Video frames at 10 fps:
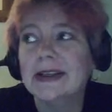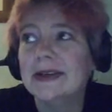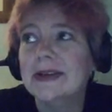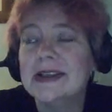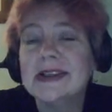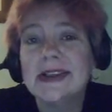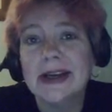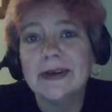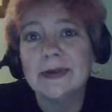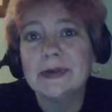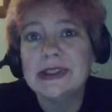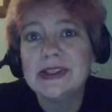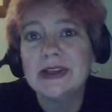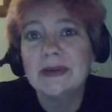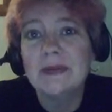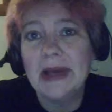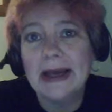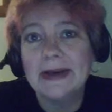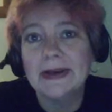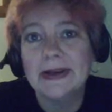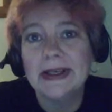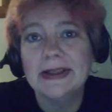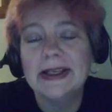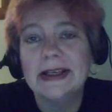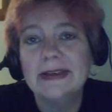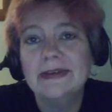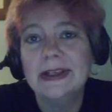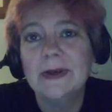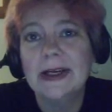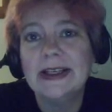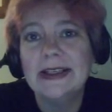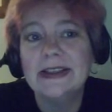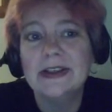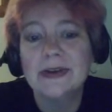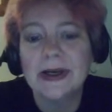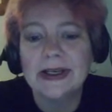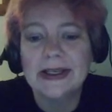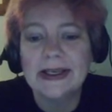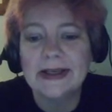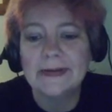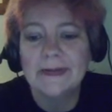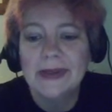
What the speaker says: The sound was so bad on it that I figured I needed to try again.